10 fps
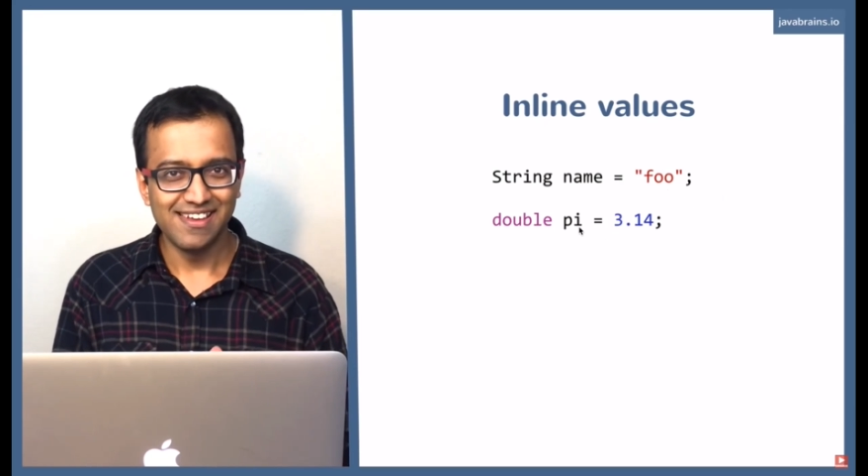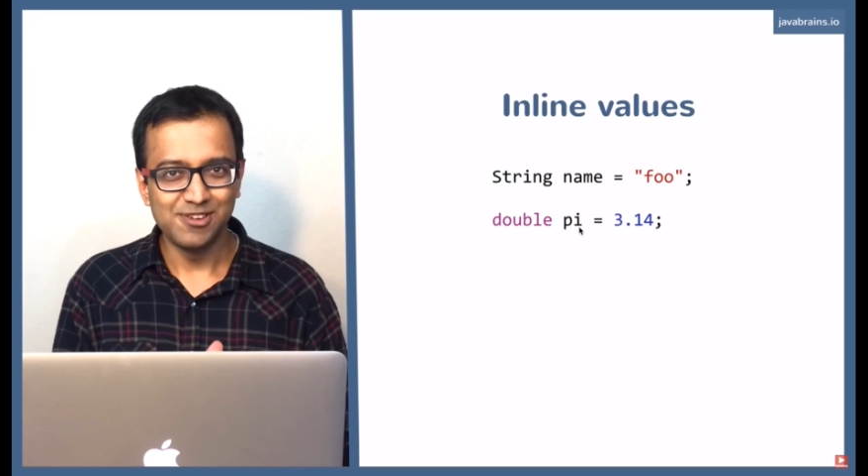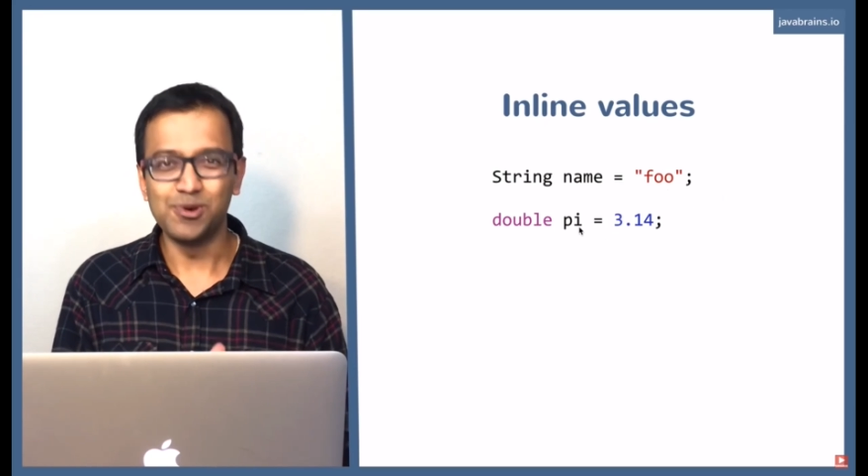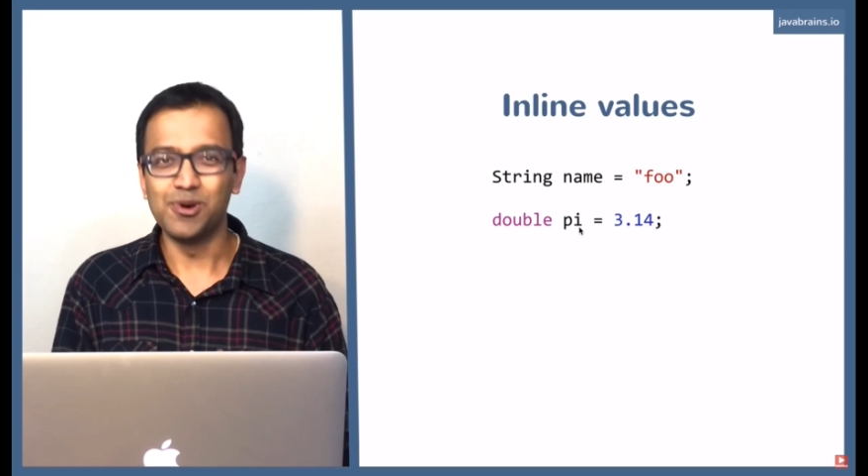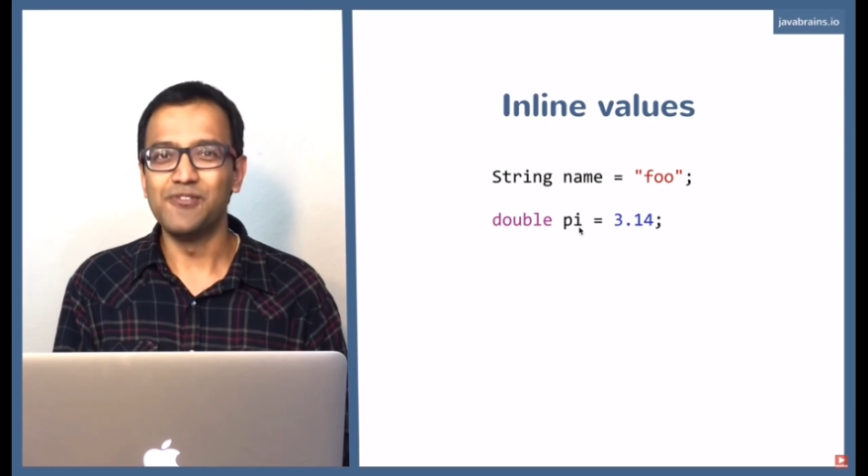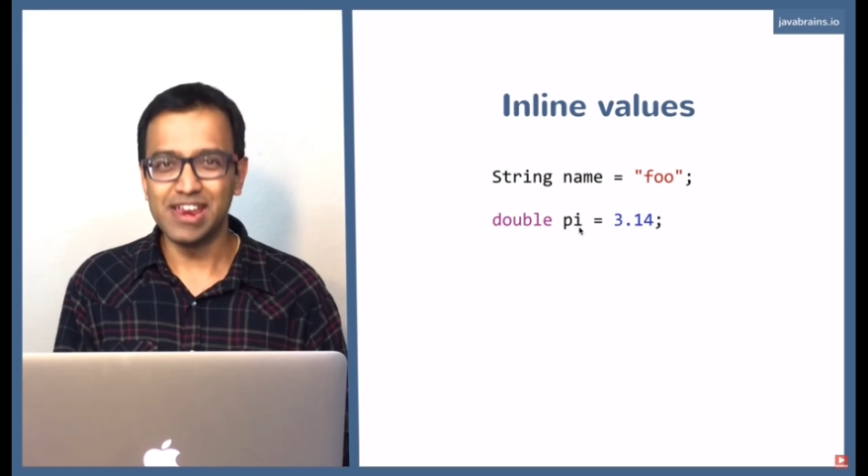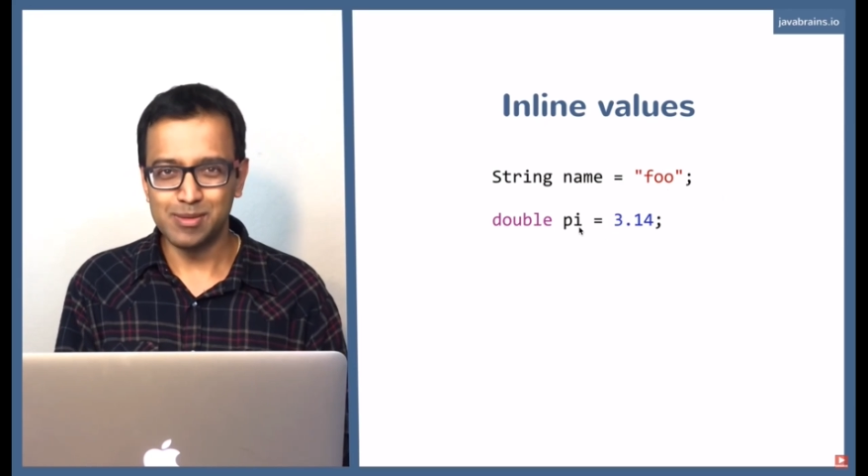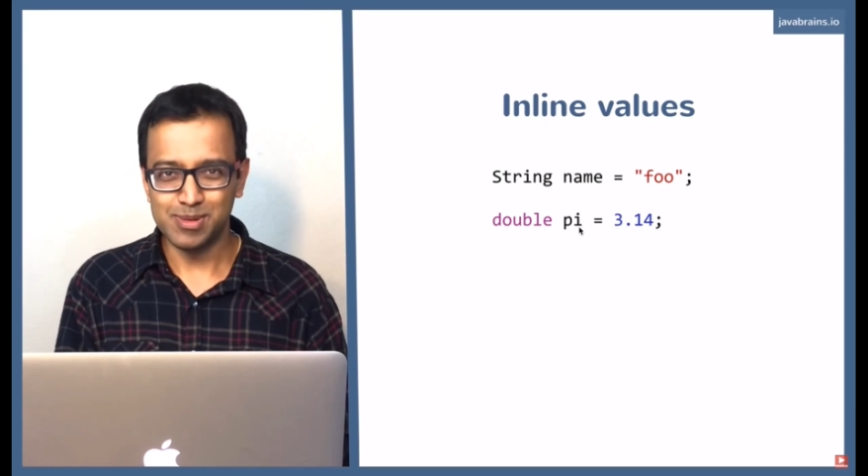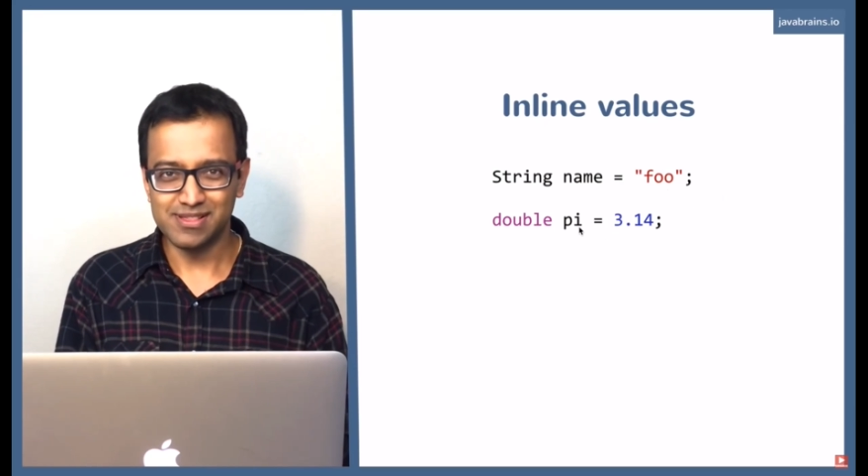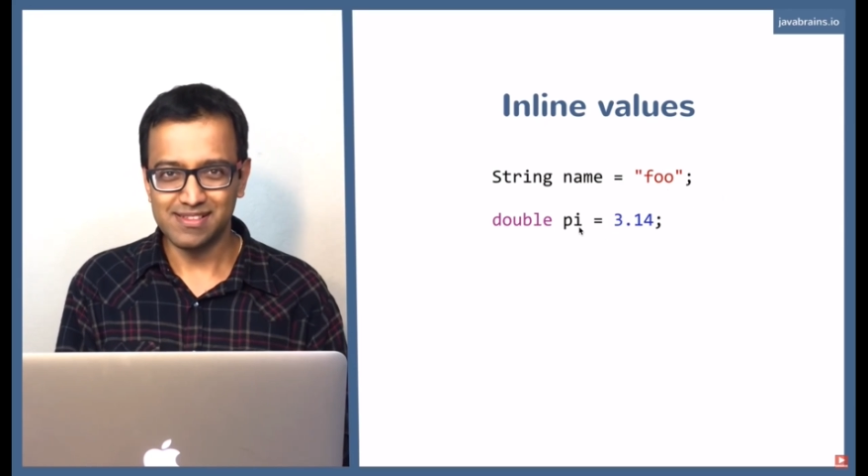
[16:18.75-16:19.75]
to a
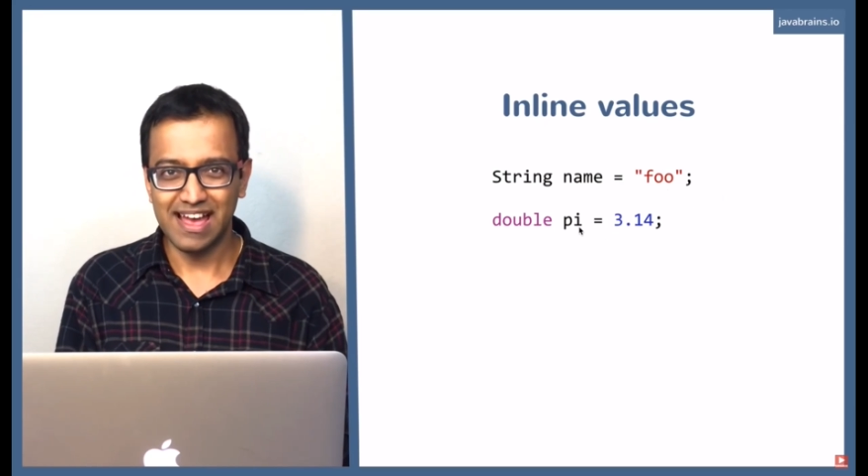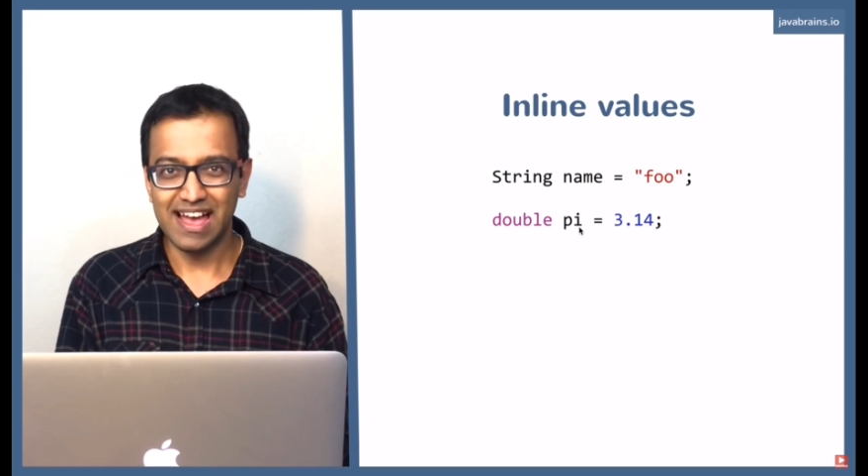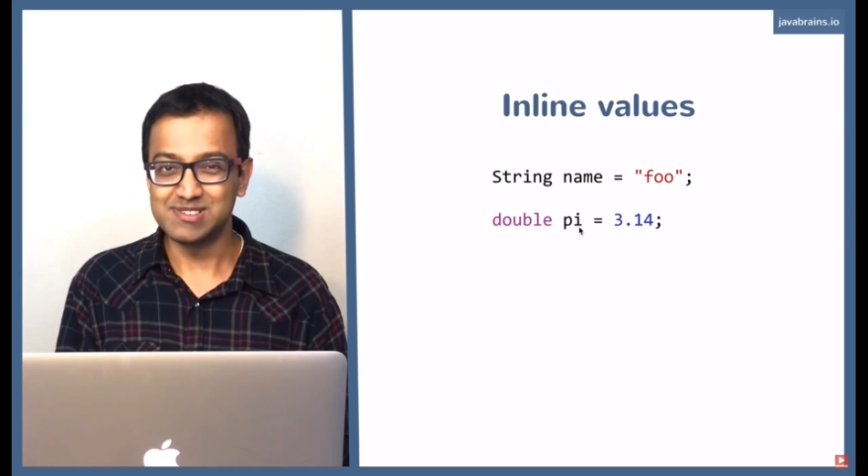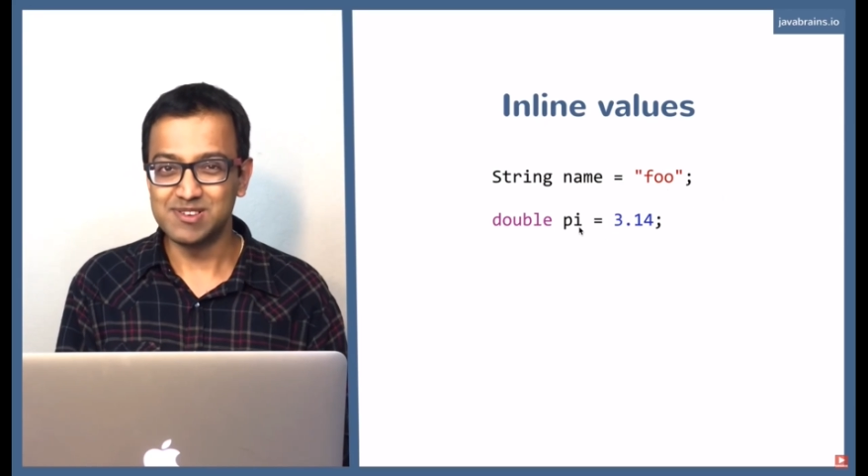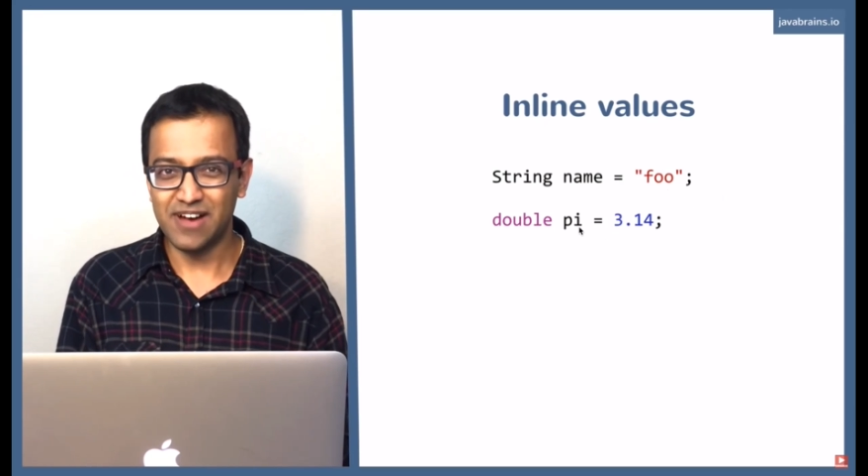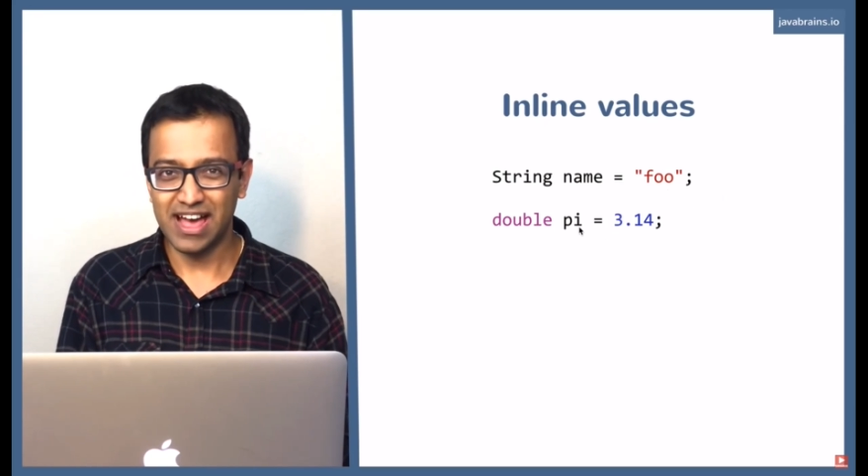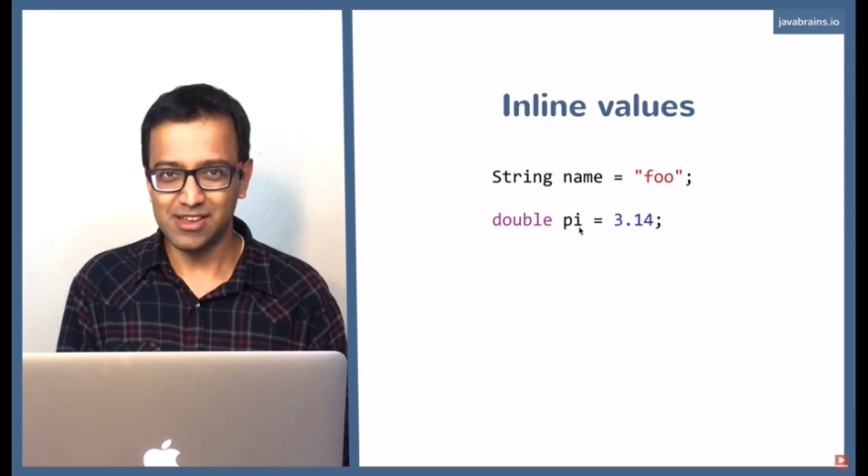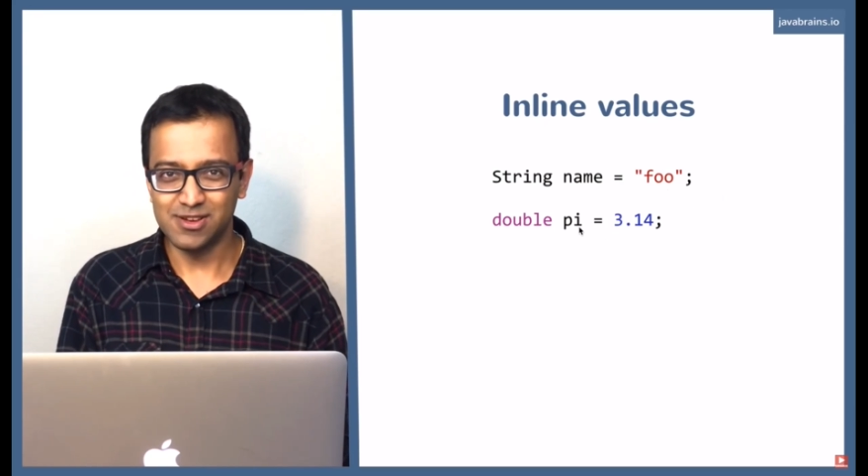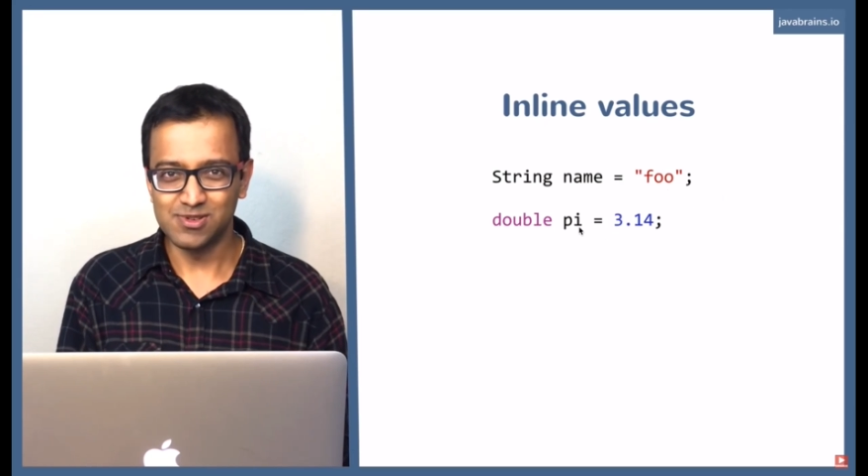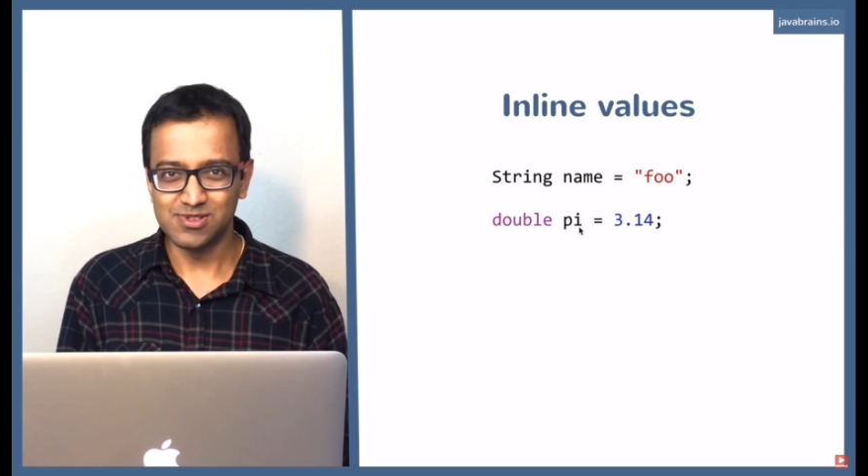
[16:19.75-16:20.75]
variable as a value?